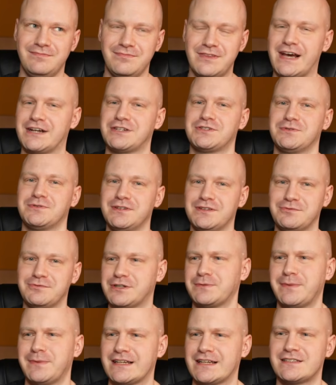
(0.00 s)
natural,
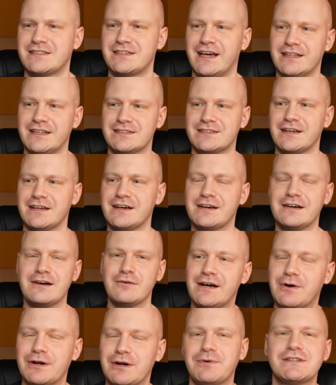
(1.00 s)
which makes sense.
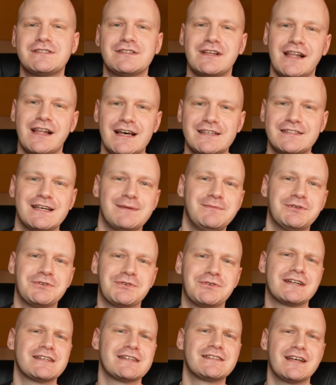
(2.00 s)
When was the last time you
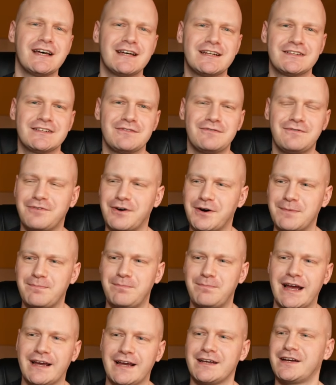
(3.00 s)
registered for a
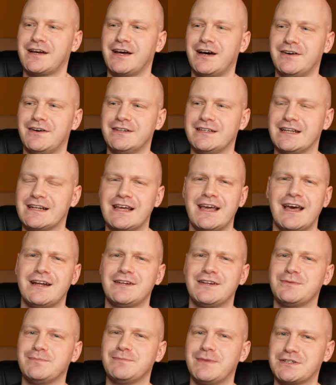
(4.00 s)
bank account and cared
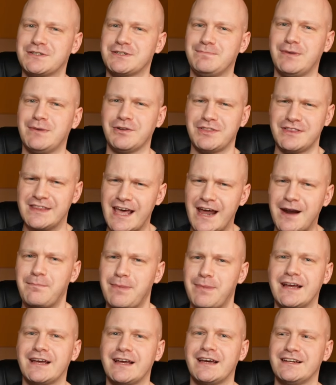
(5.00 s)
too much about their
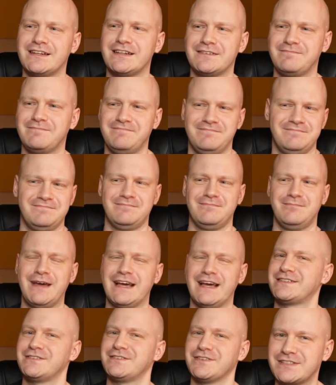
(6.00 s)
backend?
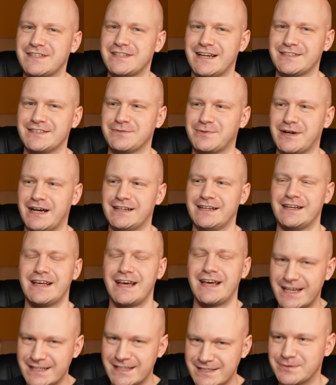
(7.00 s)
Makes no sense, right? It
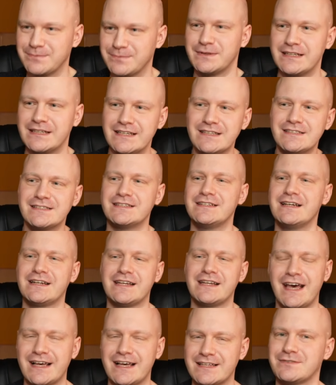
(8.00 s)
has to be easy, it
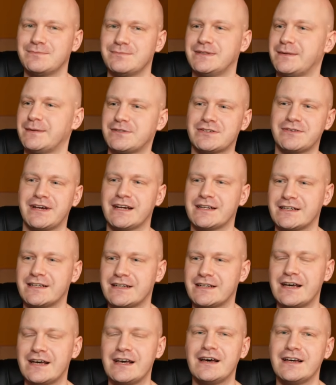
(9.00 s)
has to be abstracted,
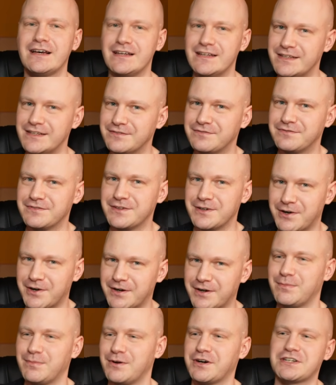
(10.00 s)
even
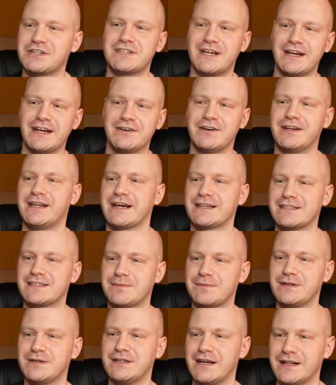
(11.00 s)
on blockchain on
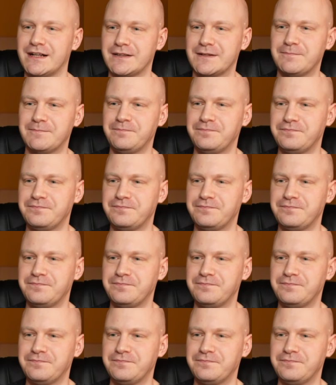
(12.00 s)
XRPL.